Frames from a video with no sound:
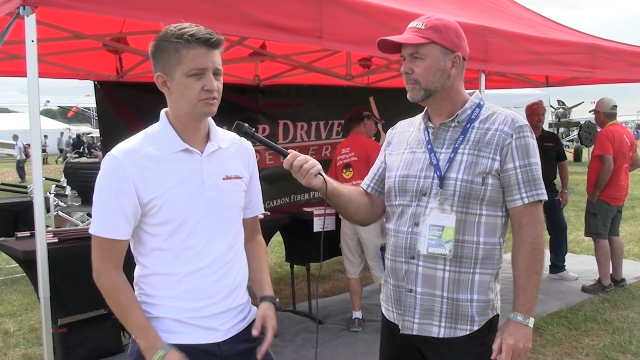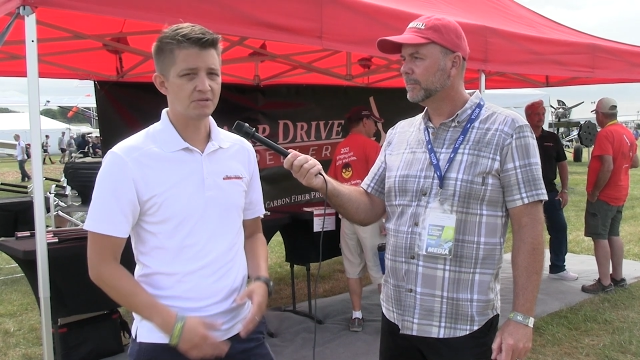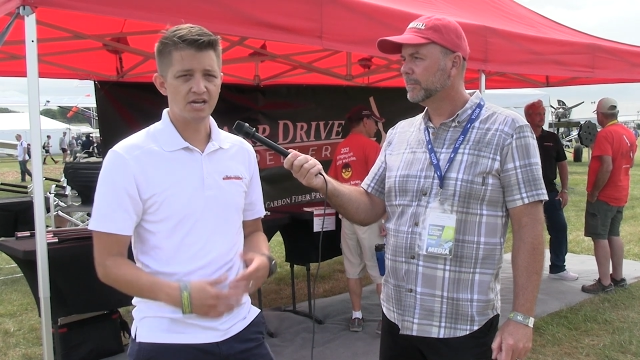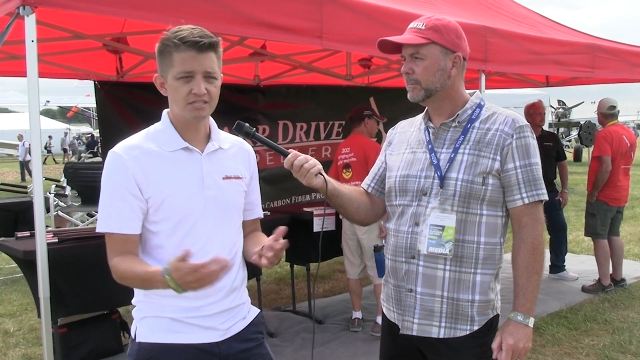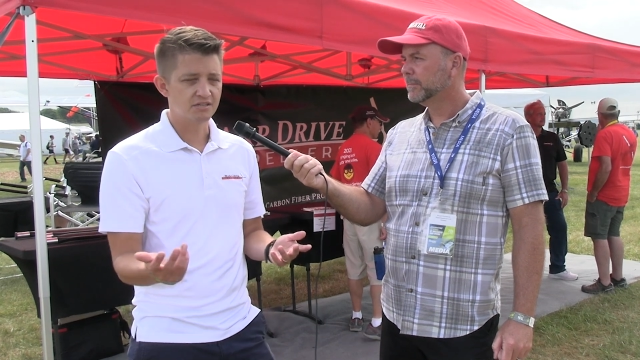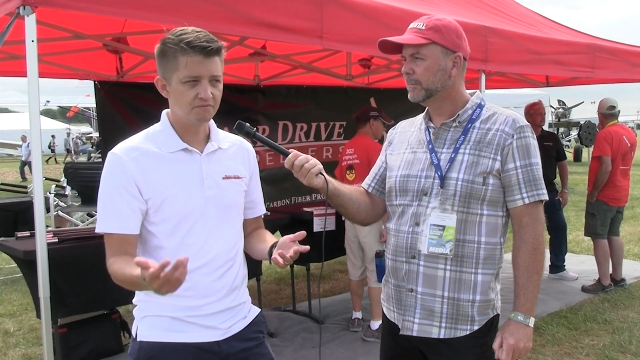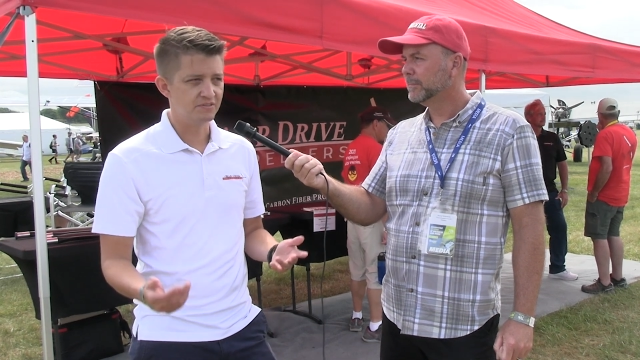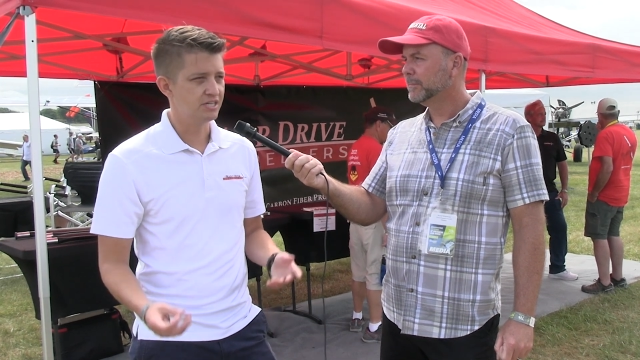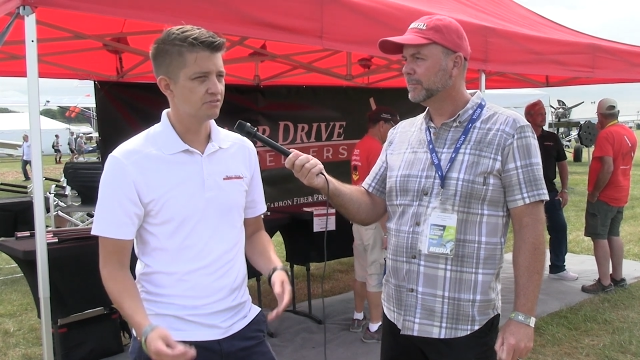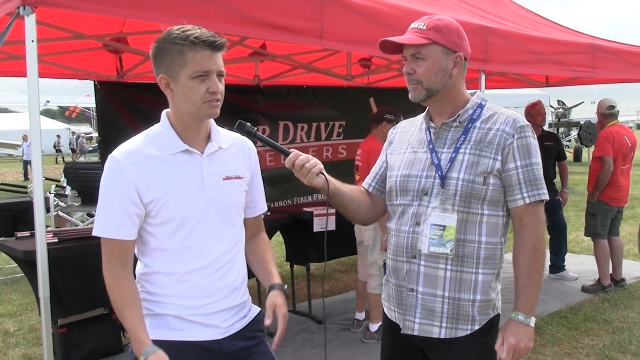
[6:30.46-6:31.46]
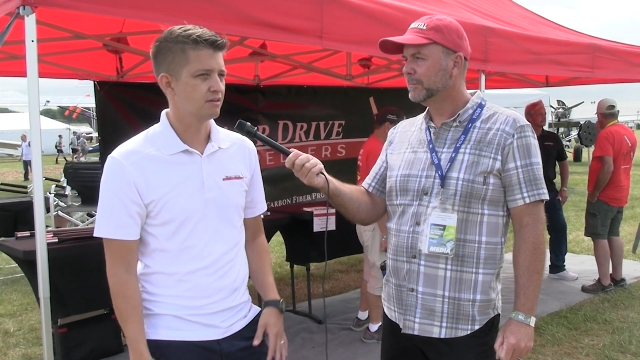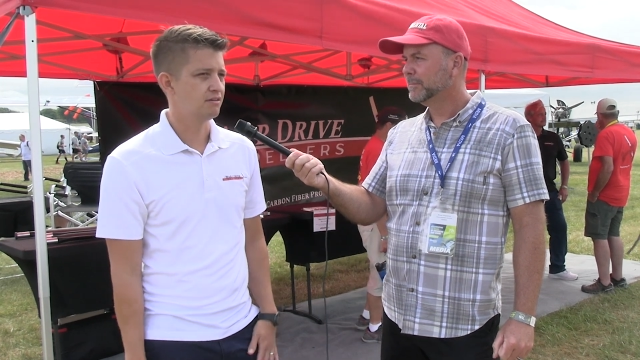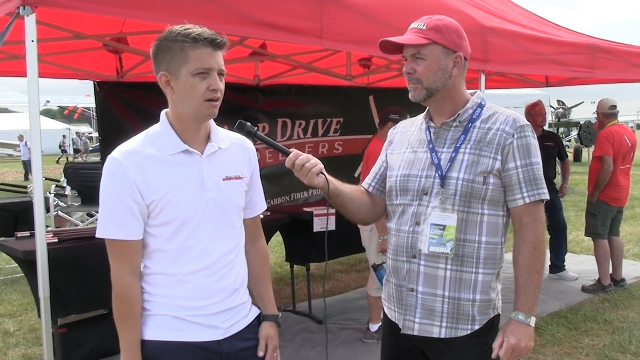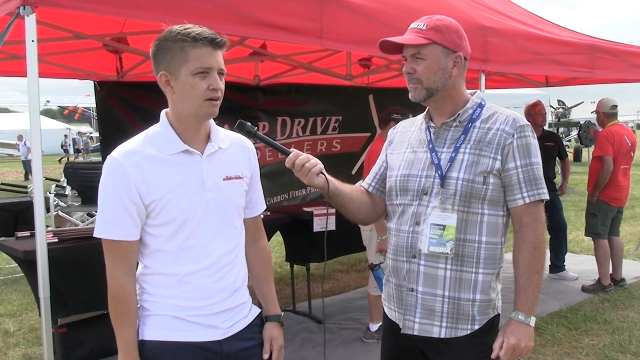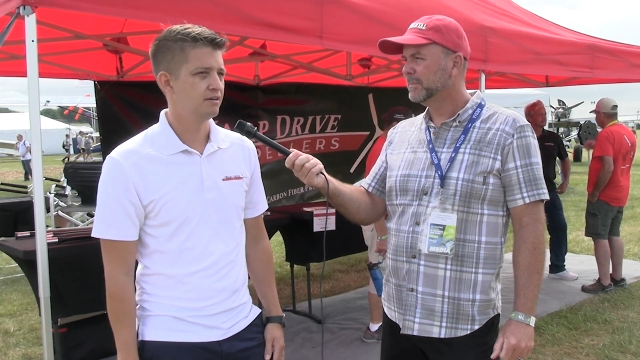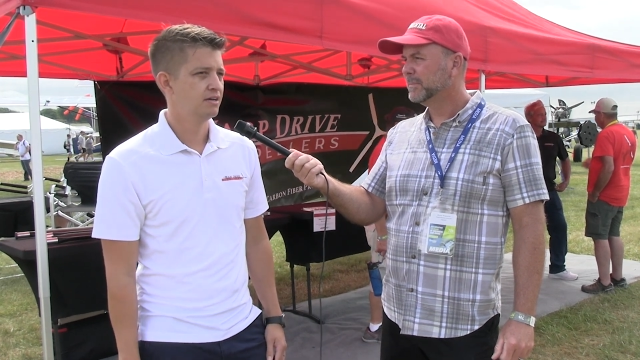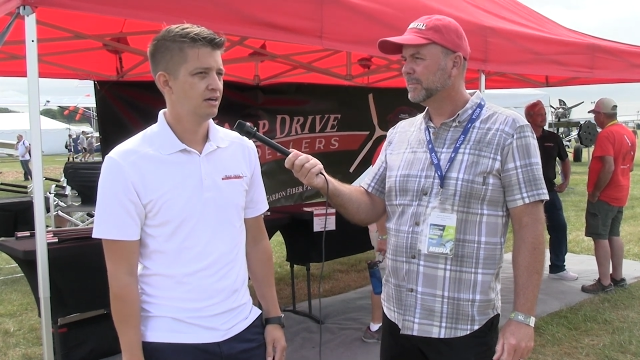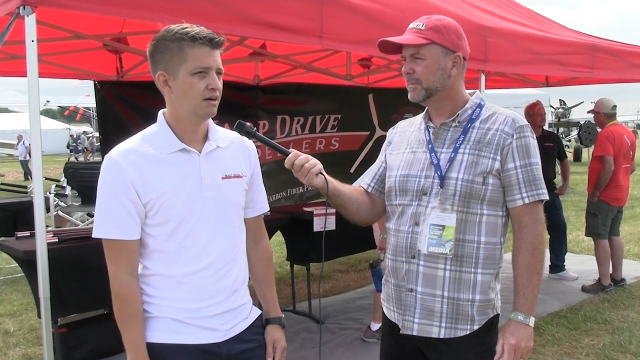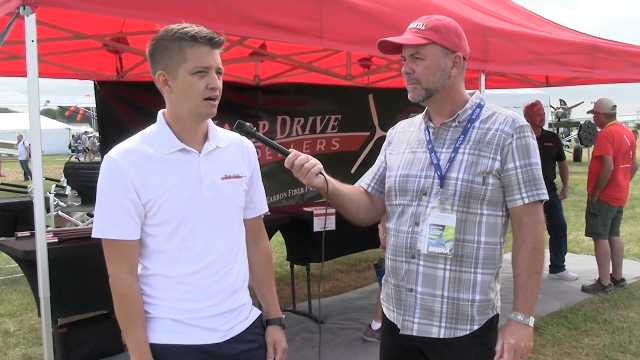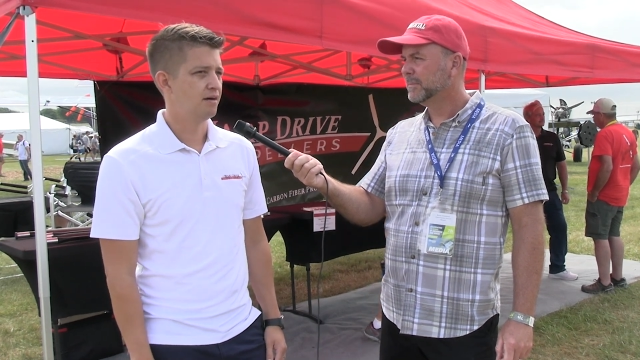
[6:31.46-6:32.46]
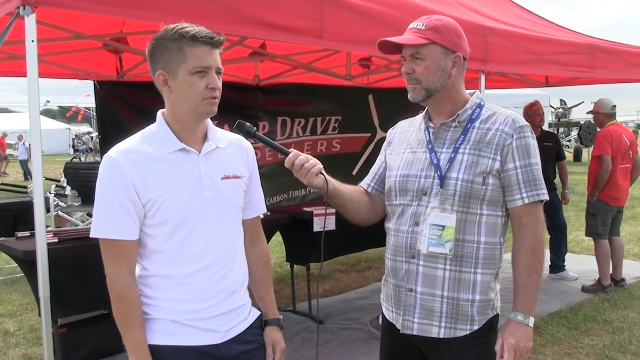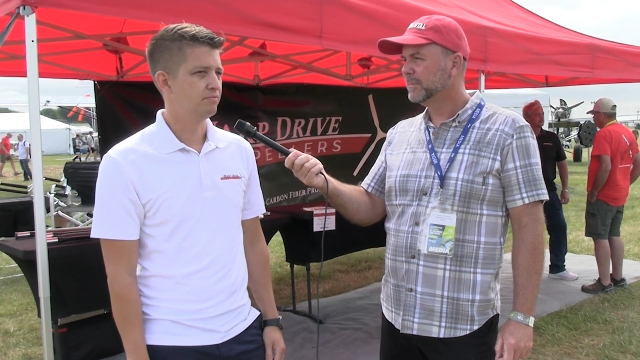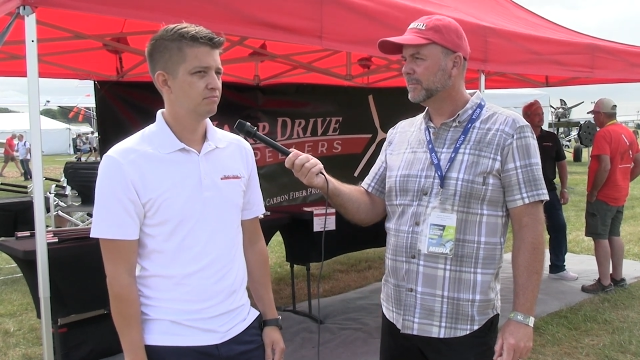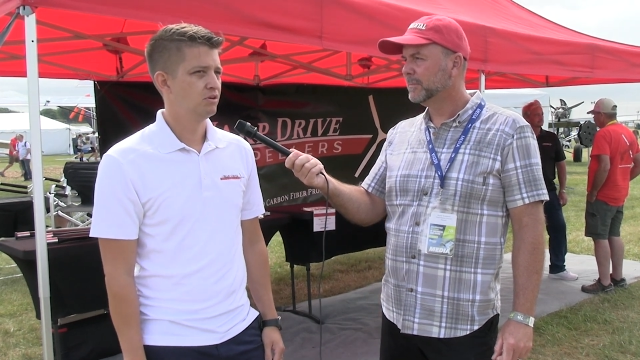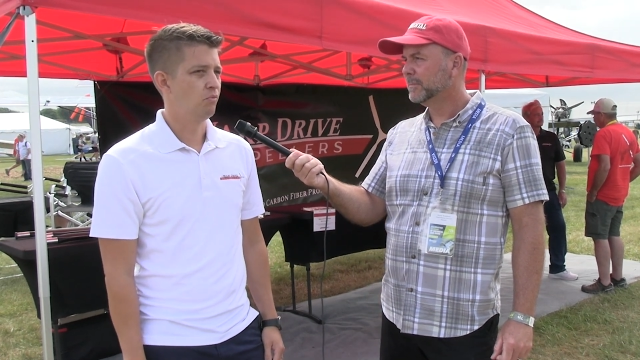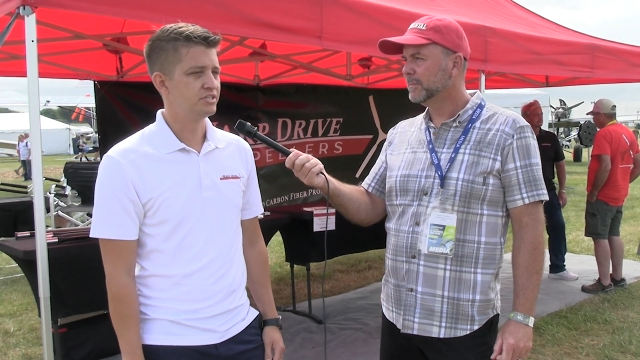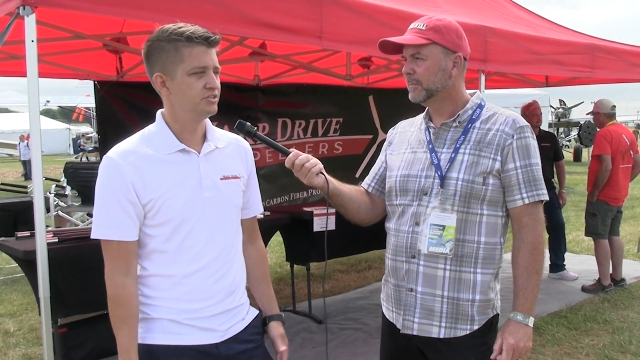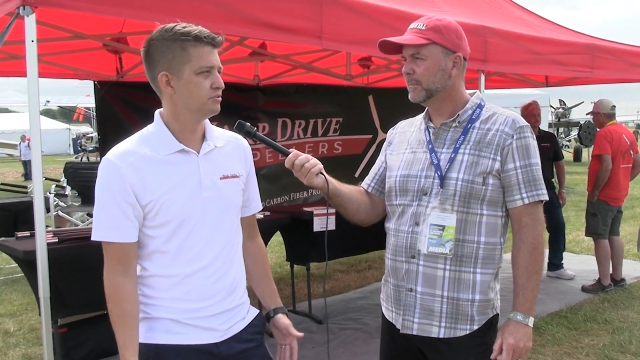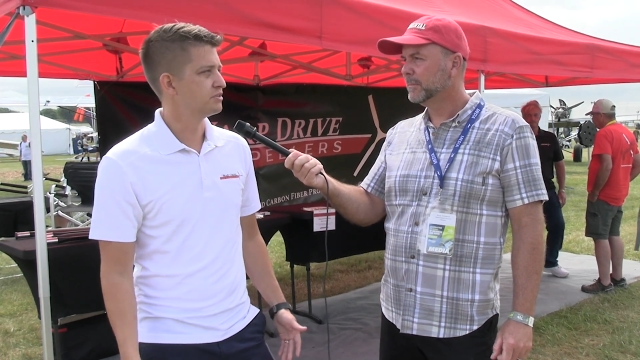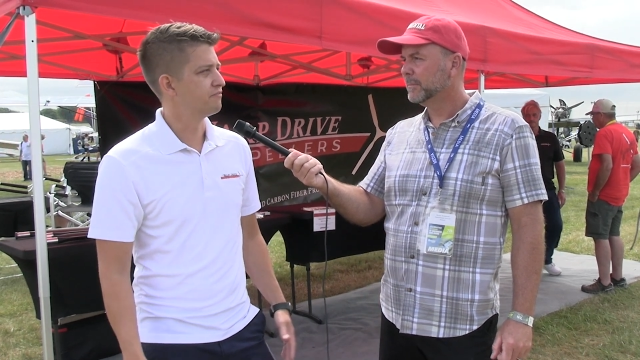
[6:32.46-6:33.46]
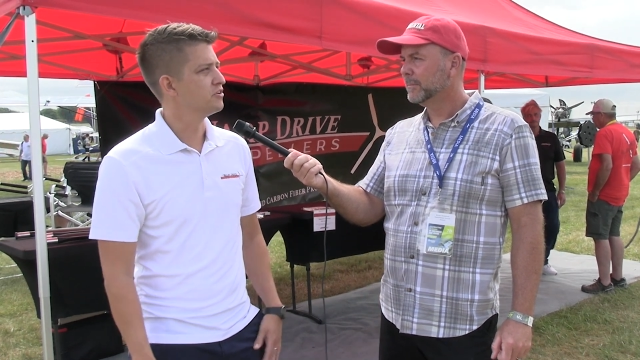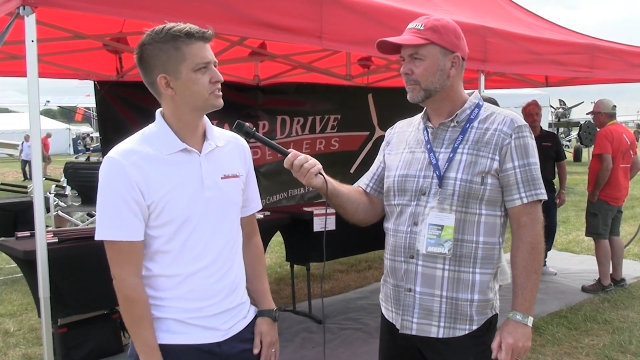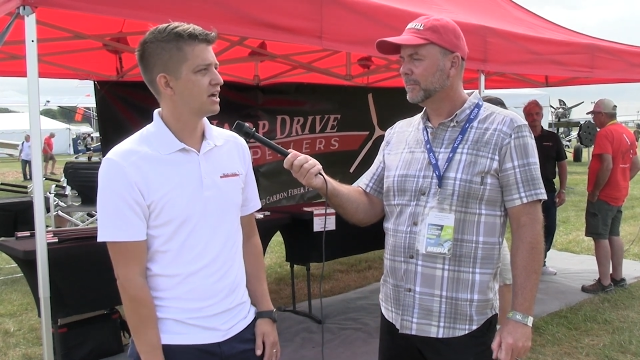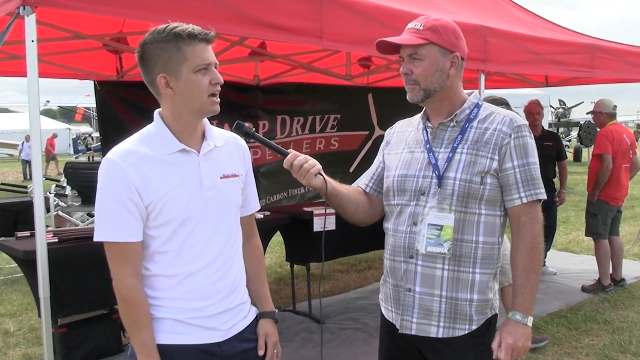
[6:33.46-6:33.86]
Speaker 1: There's some guys that have done videos online, but once you do it the first